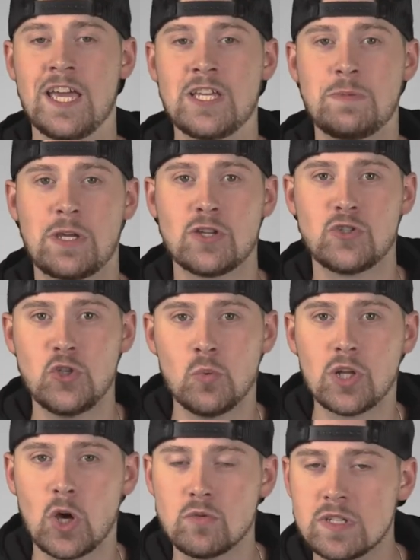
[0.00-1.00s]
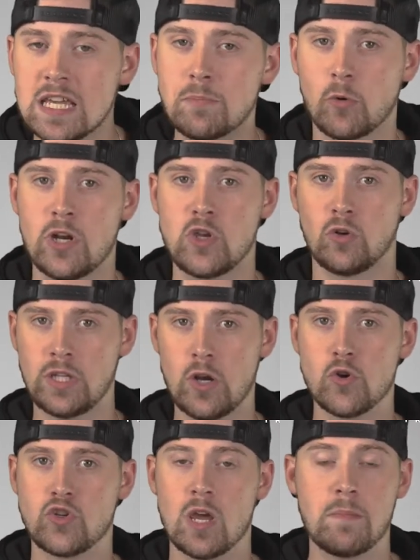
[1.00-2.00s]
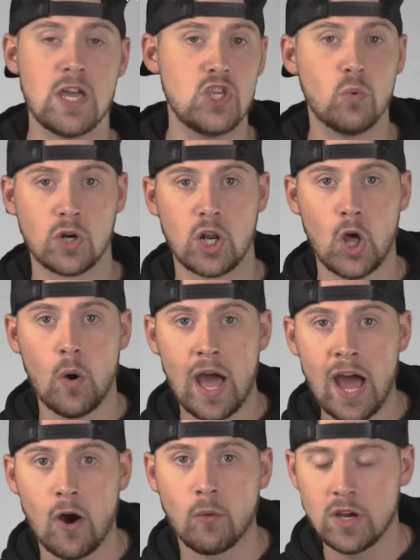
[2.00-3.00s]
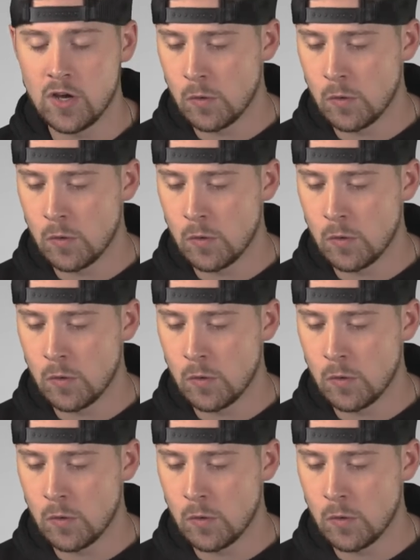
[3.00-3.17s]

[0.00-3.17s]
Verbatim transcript: is because you want to go deeper in your leadership and you want to know how.